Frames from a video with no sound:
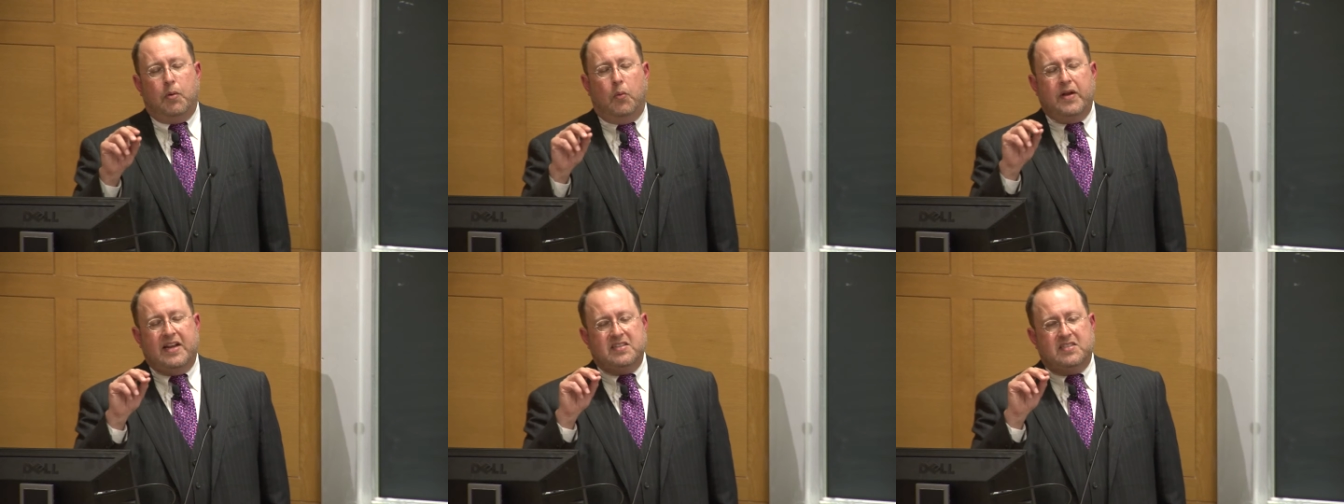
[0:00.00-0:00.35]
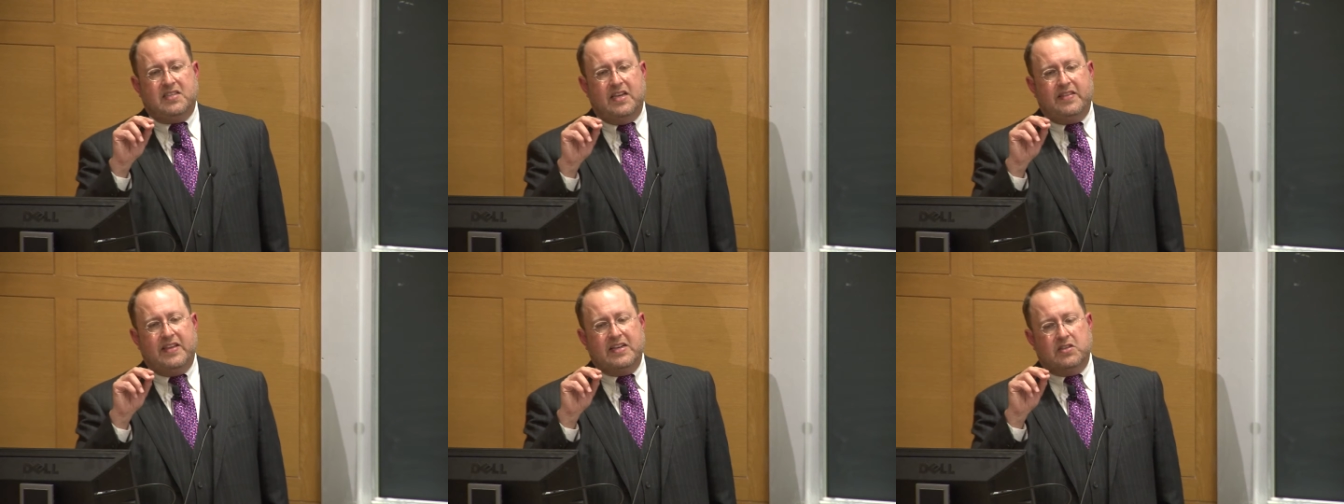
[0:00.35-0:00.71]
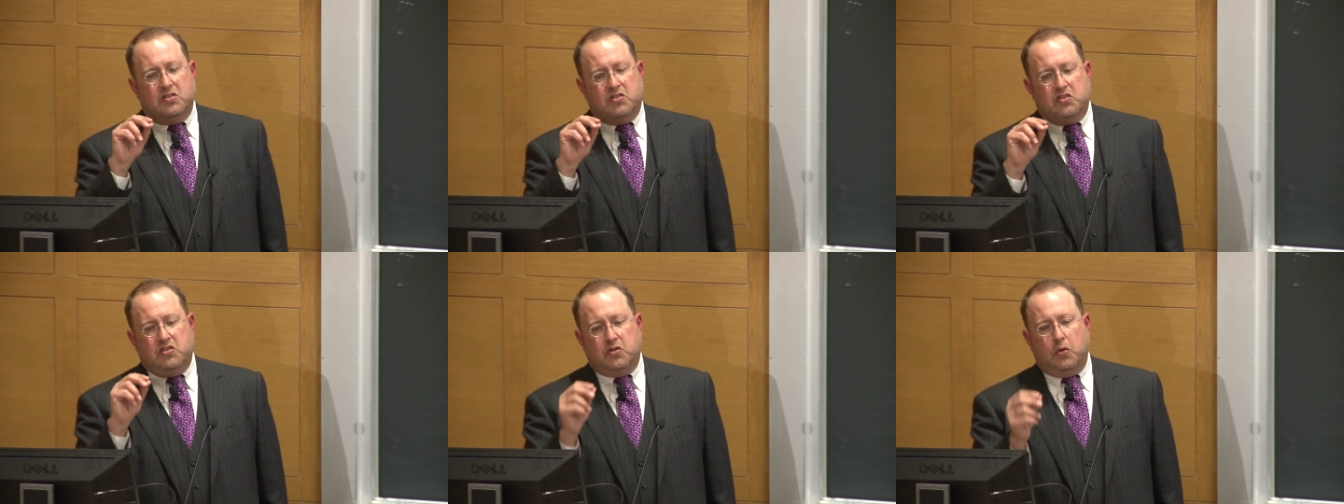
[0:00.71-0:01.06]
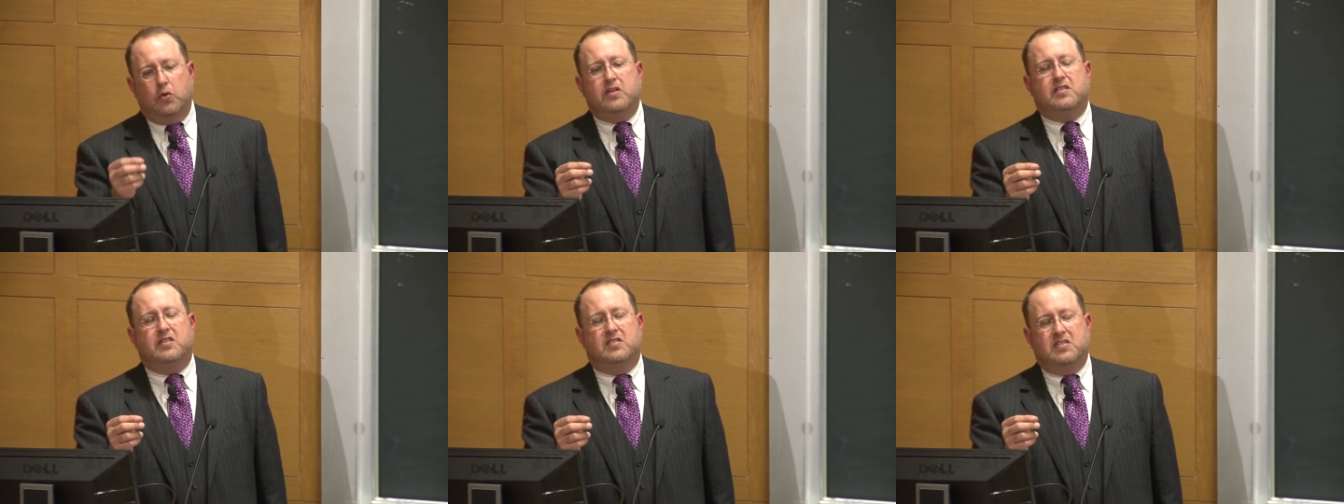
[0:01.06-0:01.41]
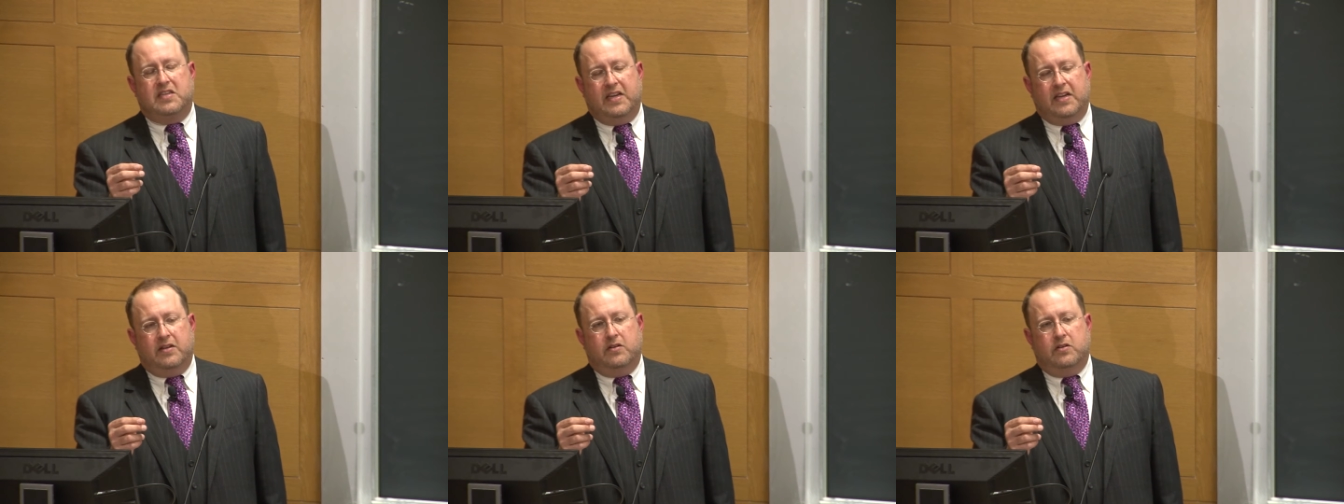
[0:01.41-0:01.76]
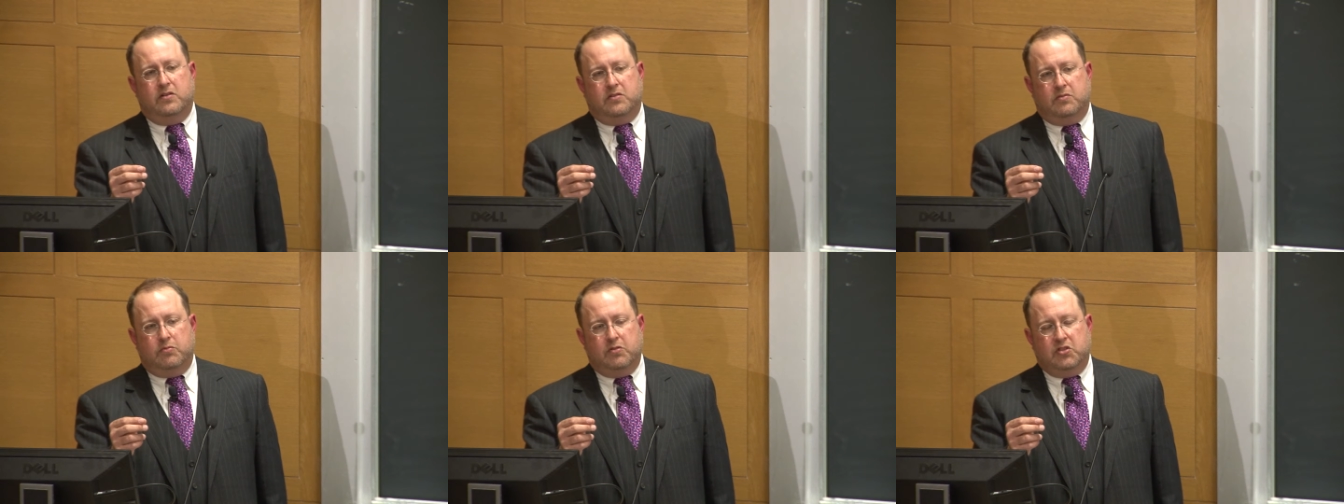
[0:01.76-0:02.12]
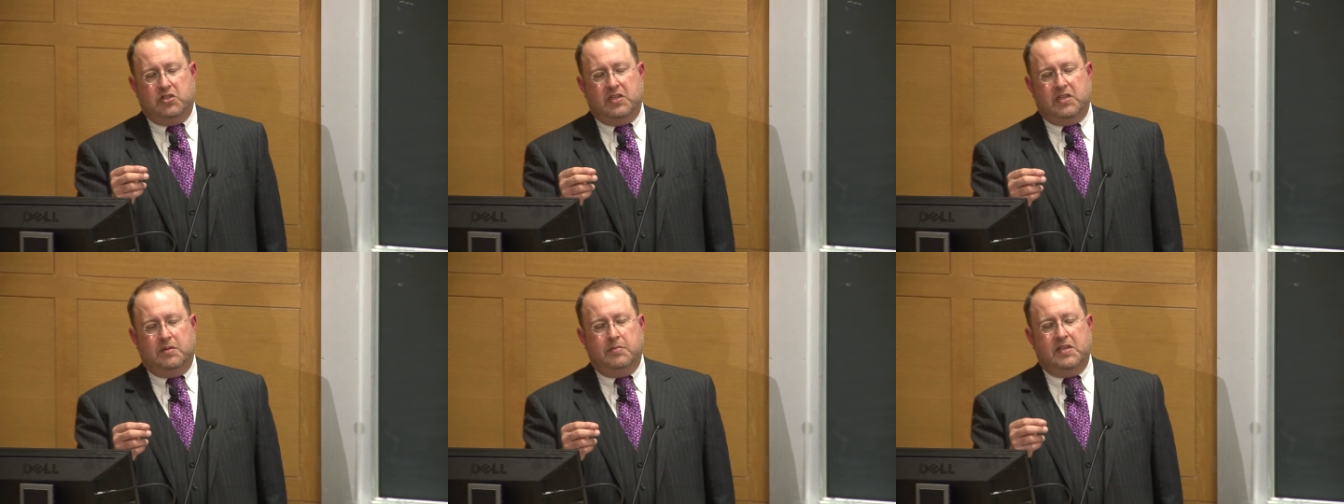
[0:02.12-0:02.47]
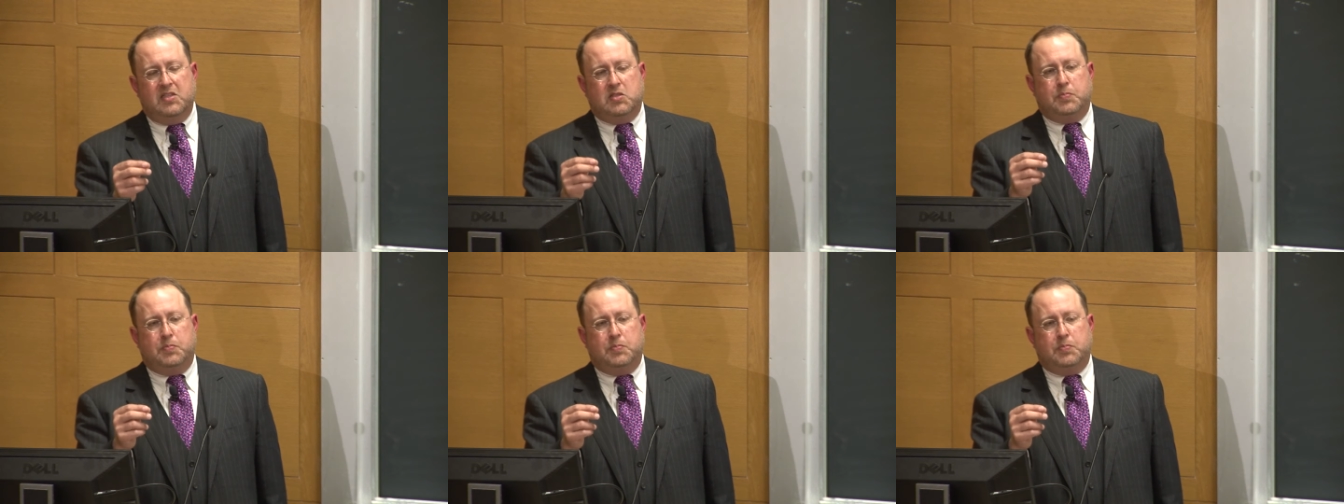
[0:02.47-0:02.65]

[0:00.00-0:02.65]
But when I say they distort the standards regime,